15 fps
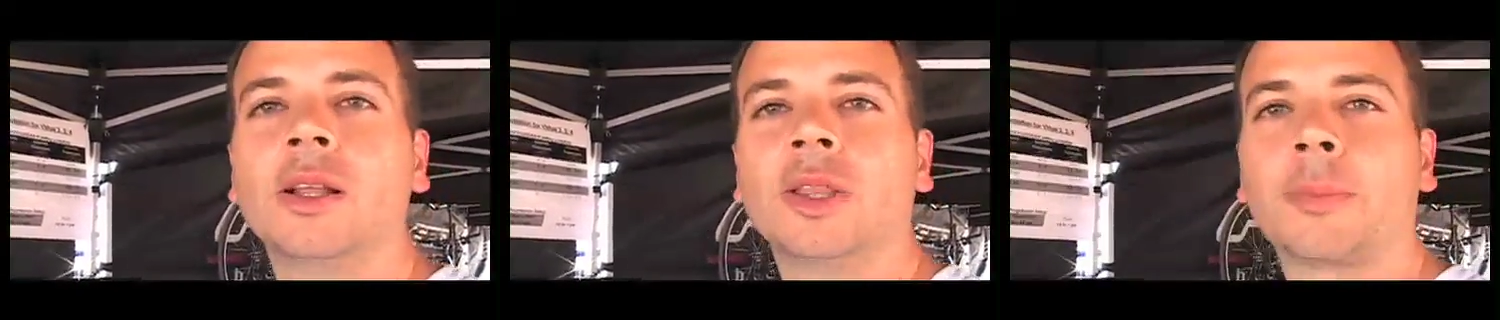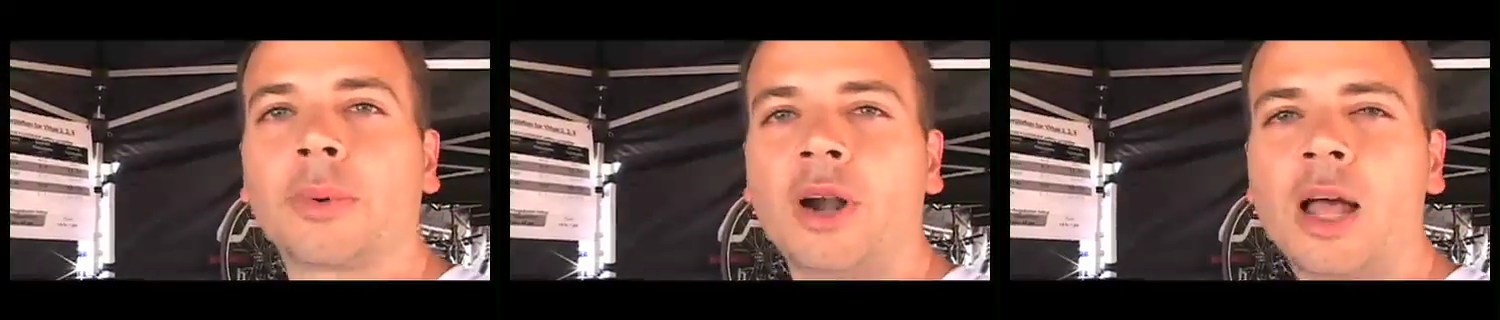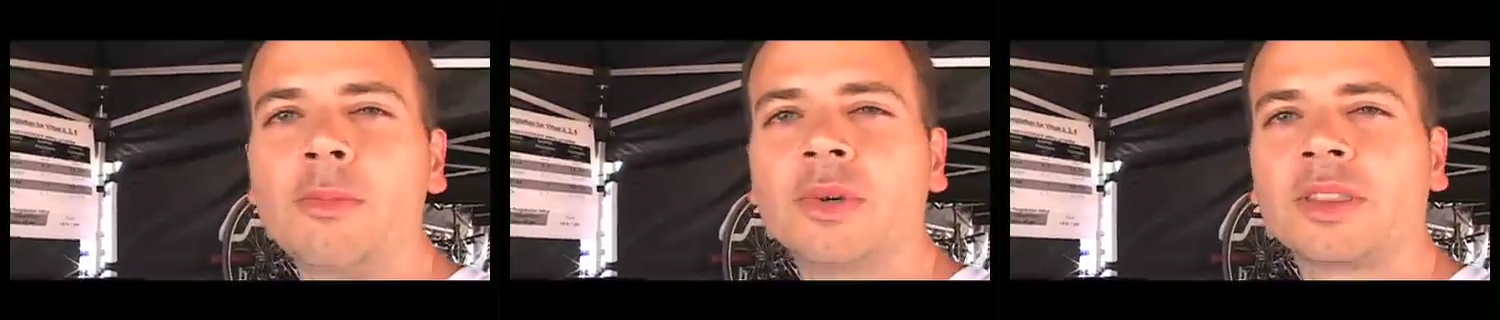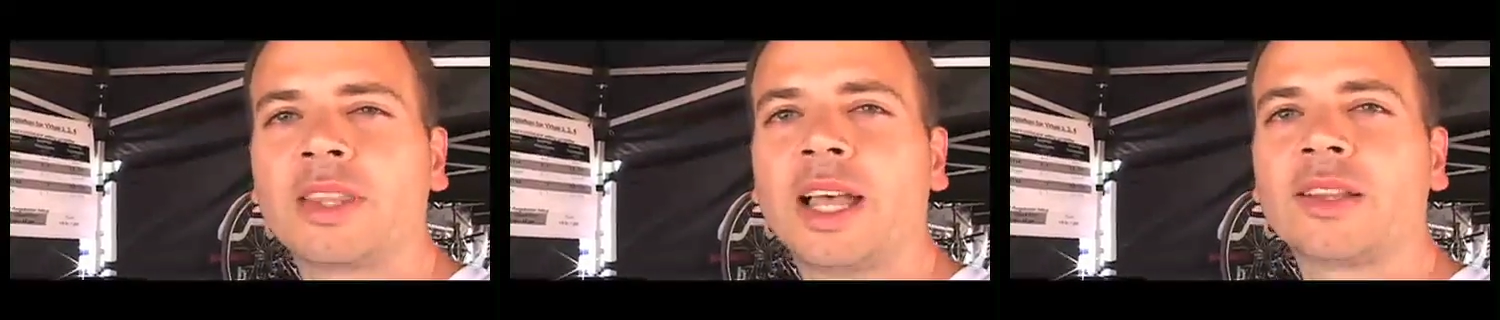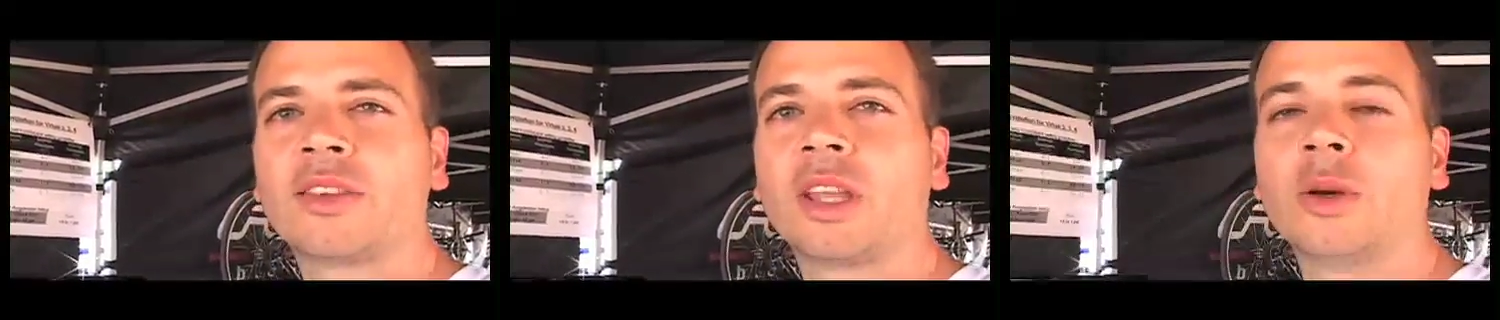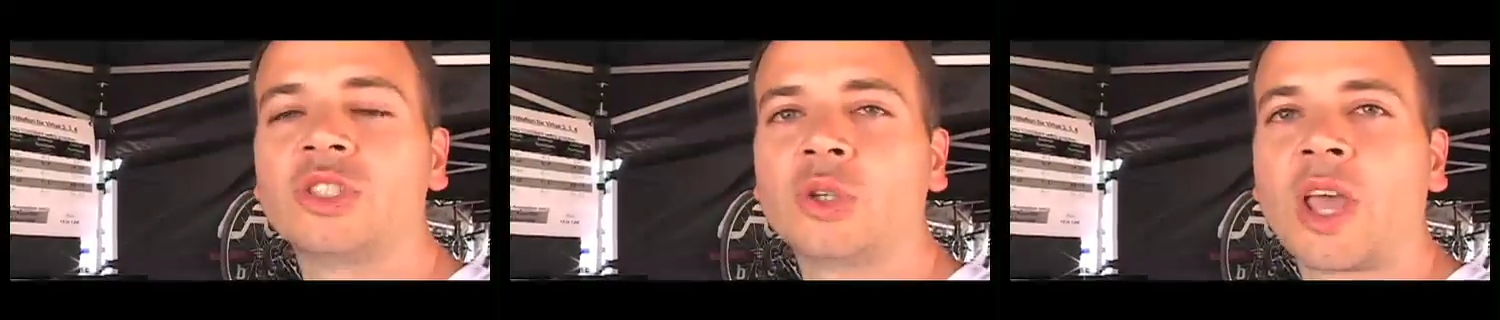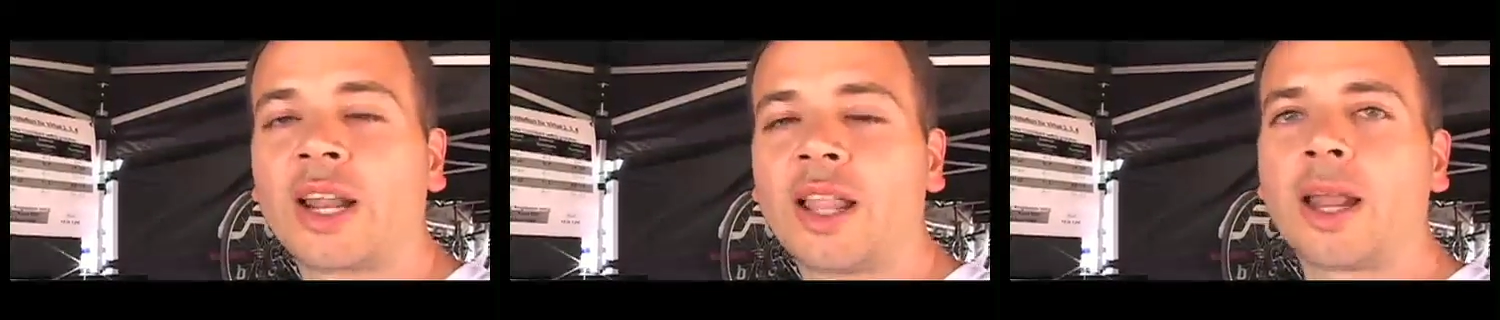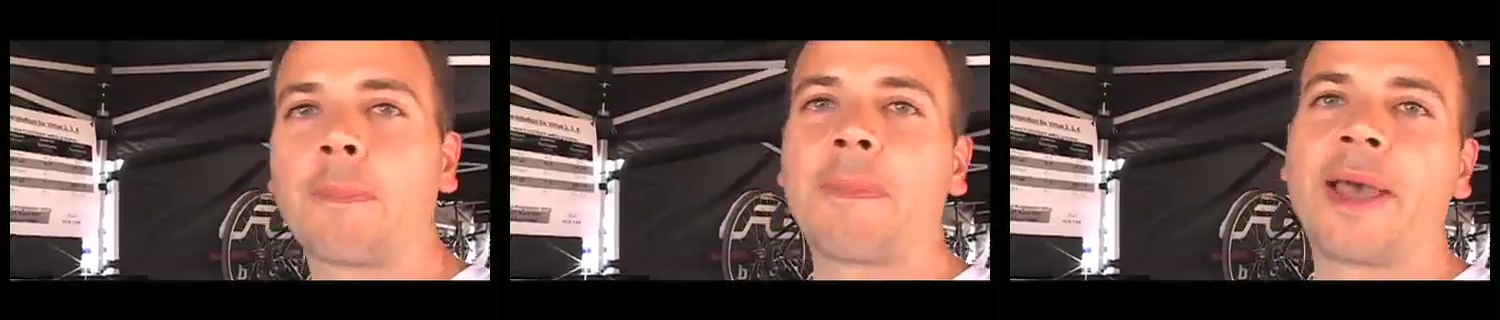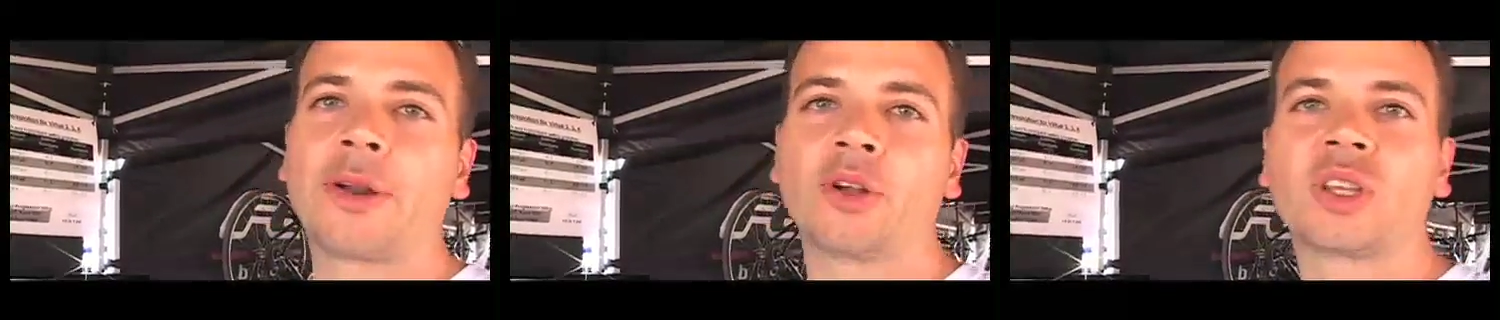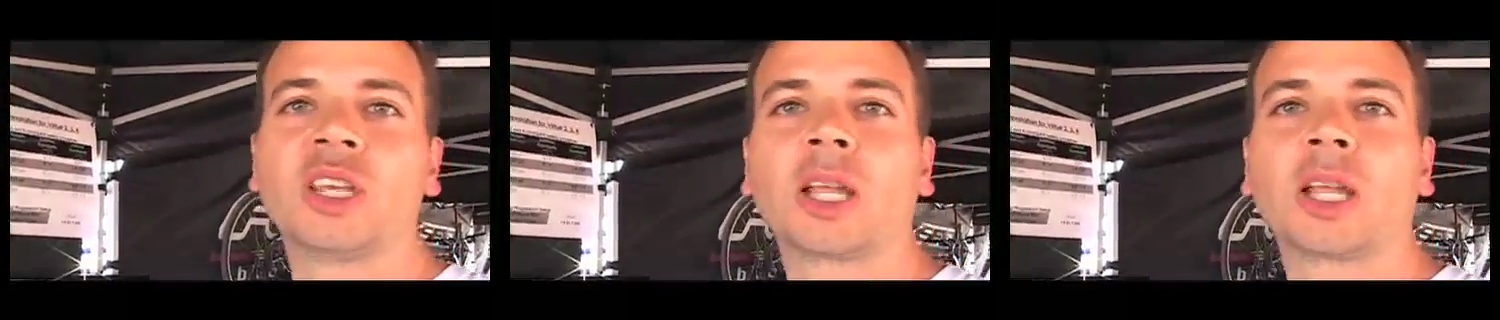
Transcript: The problem with that, though, is you had a lot of pedal